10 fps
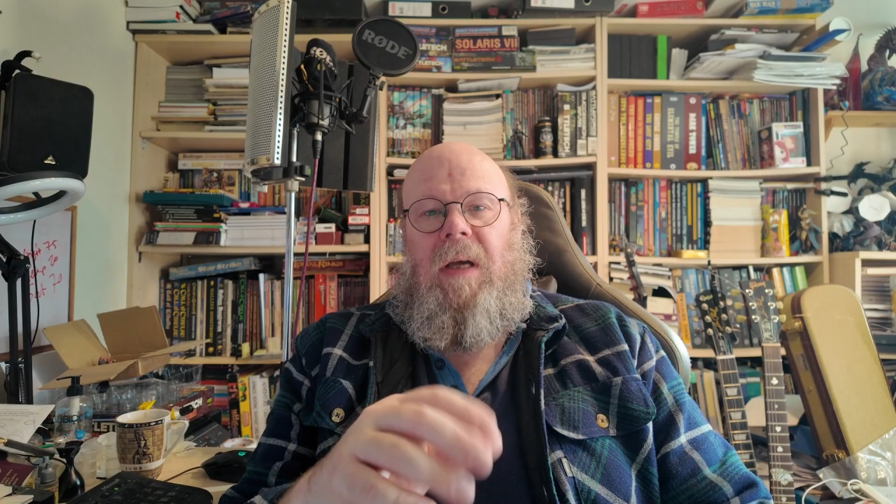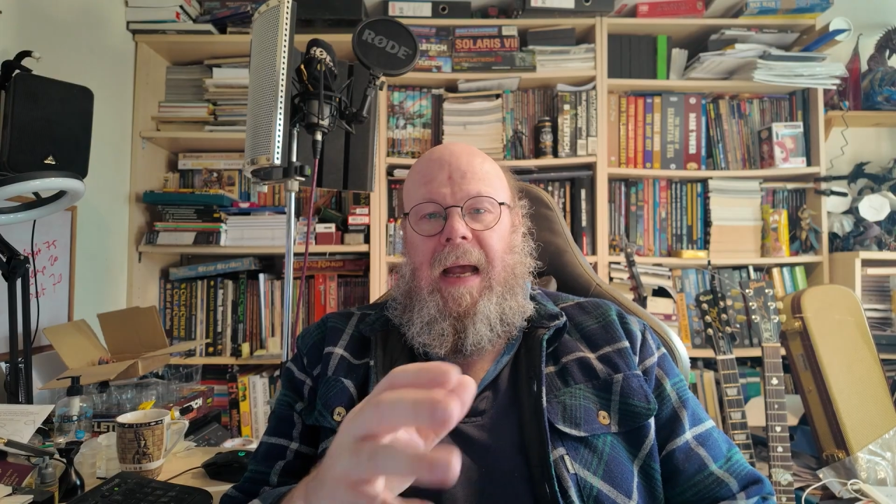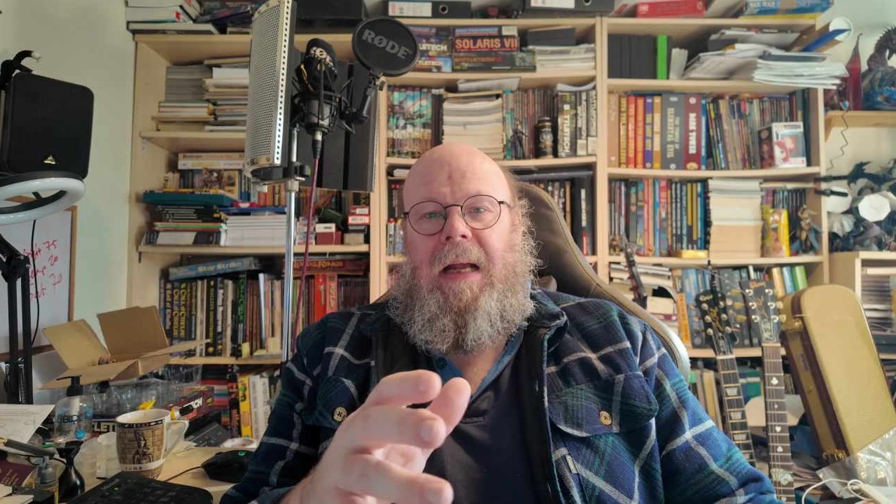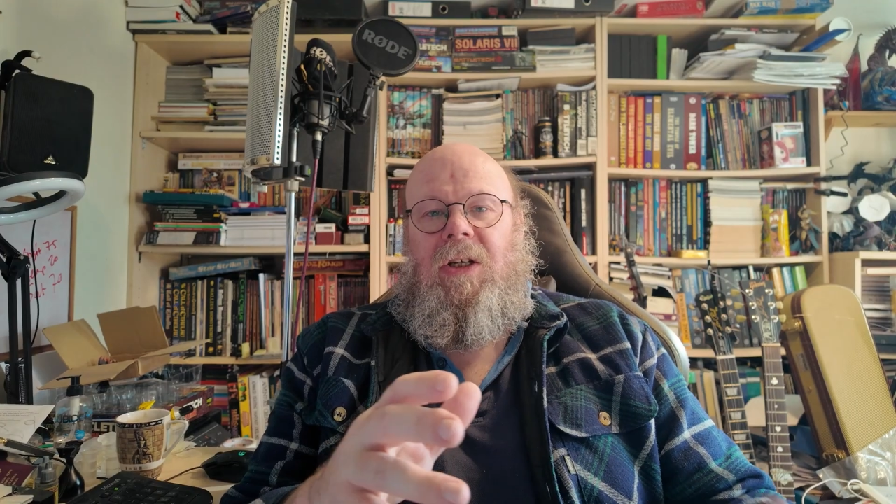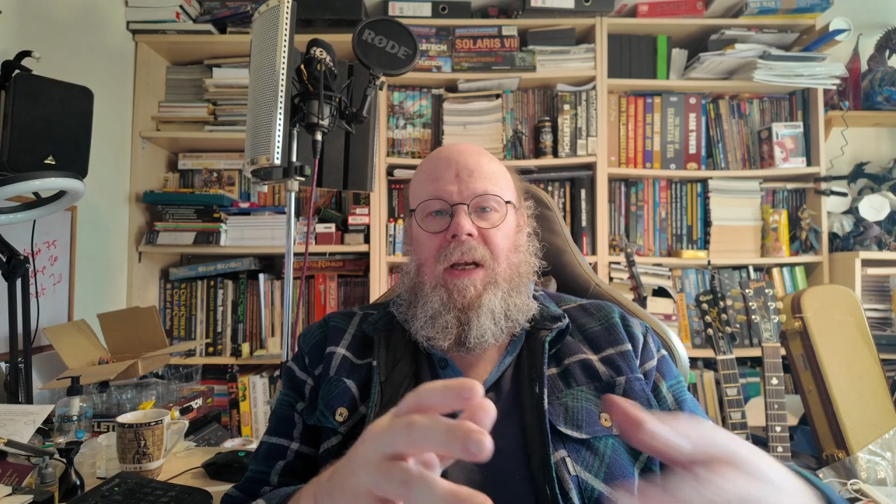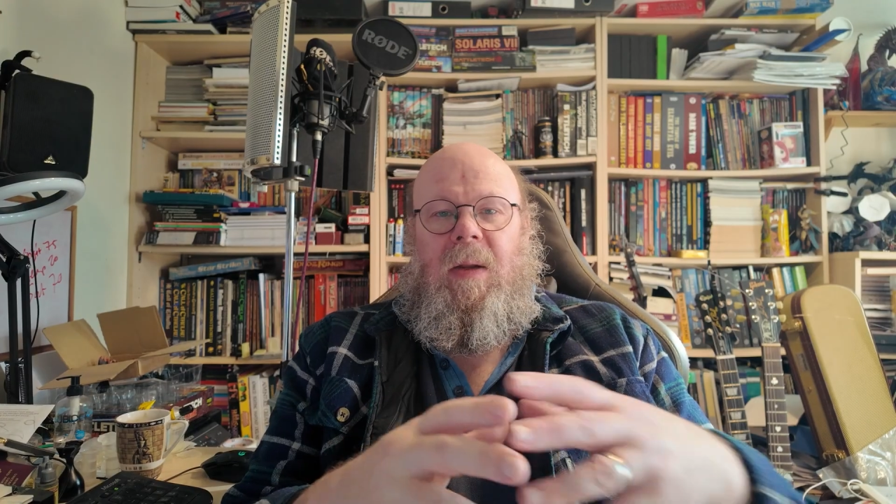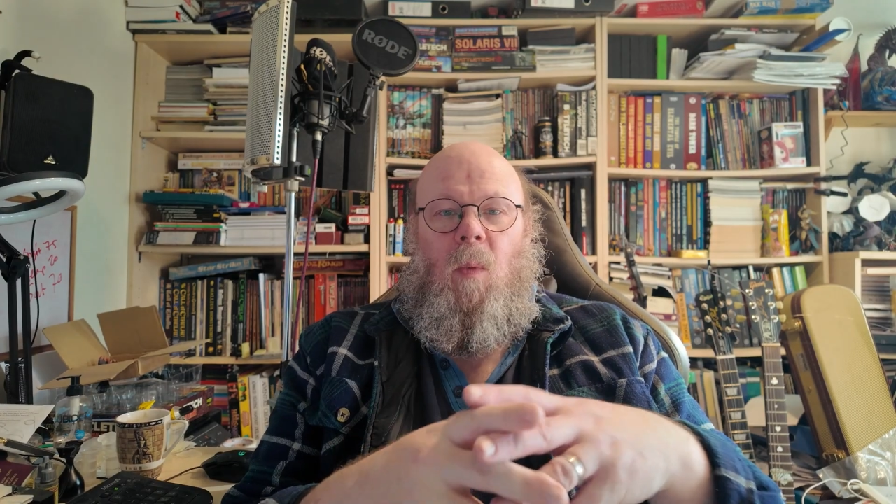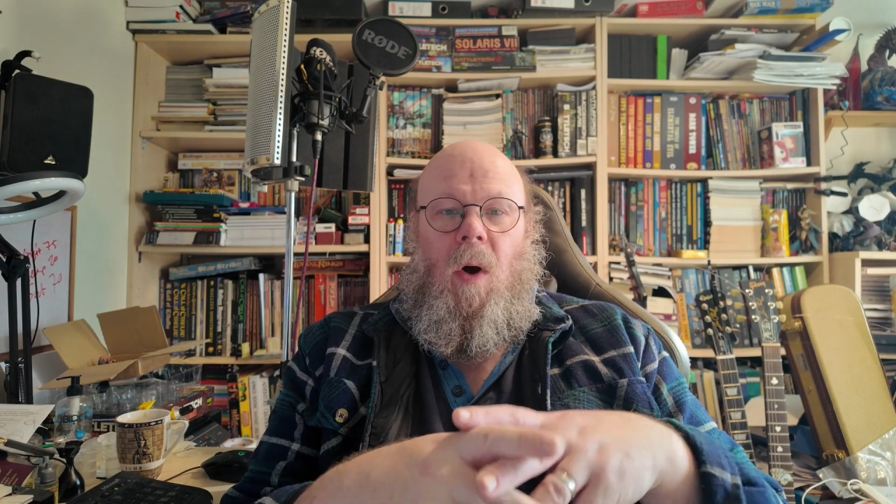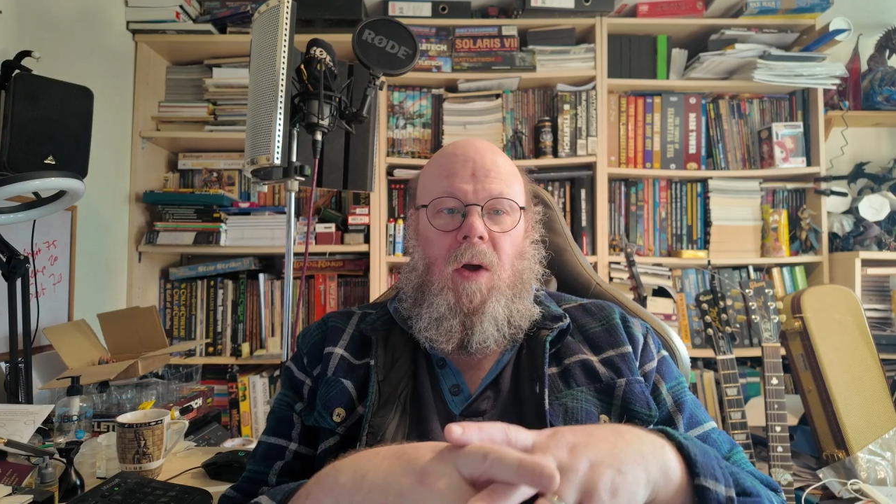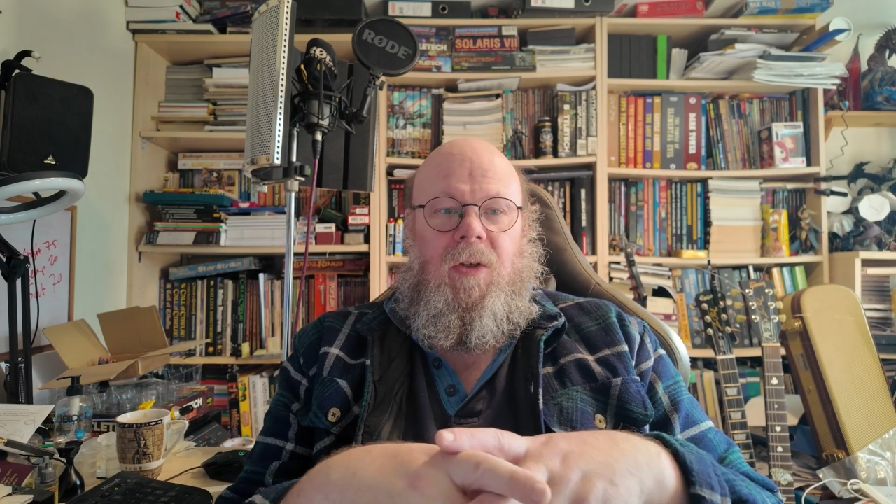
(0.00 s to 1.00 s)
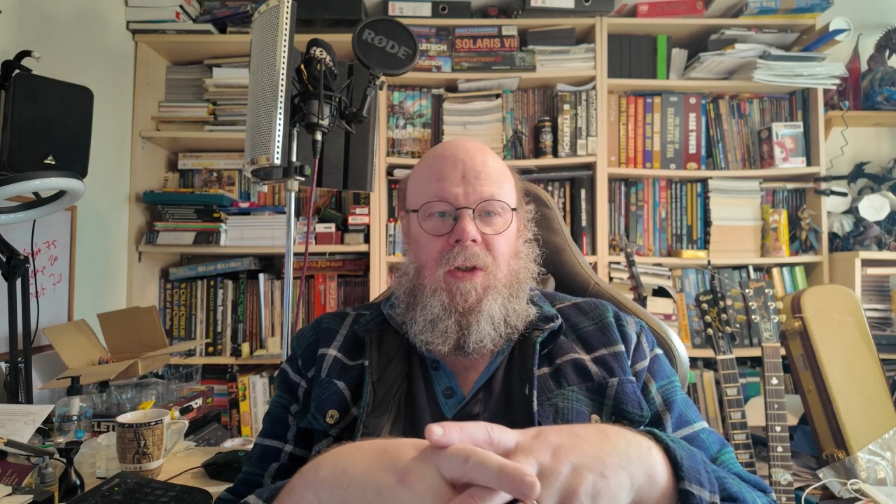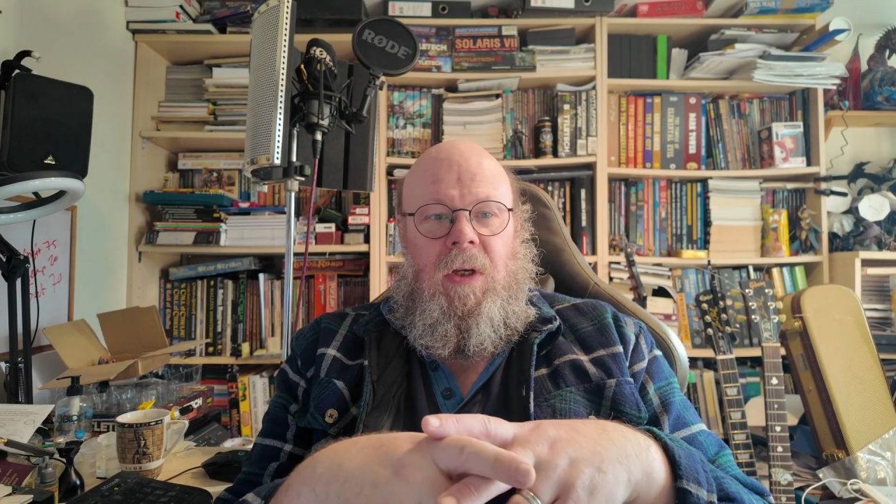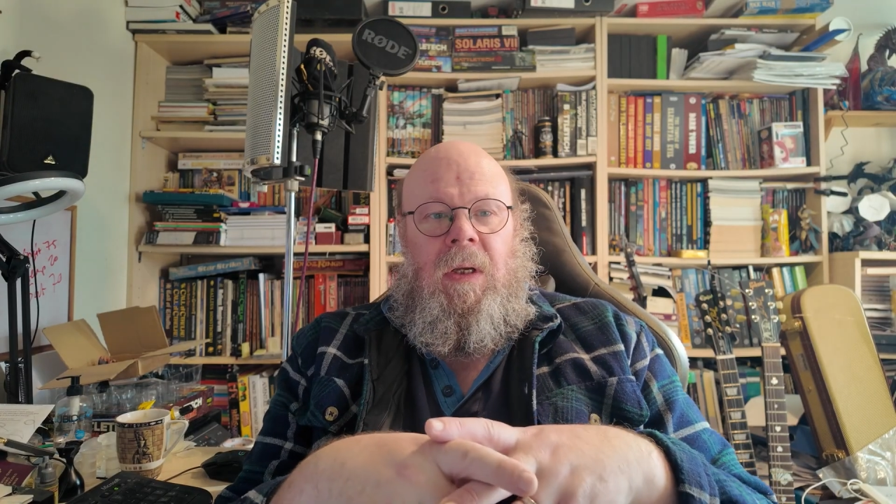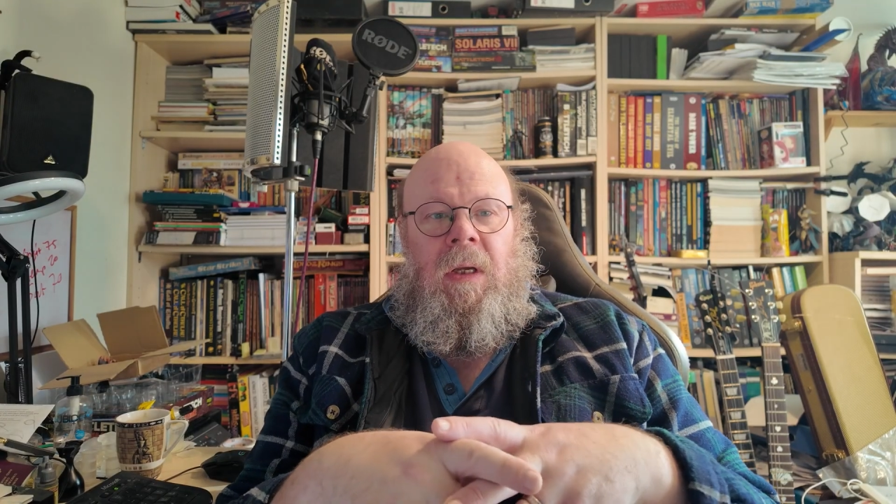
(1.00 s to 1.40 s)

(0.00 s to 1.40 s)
actually was,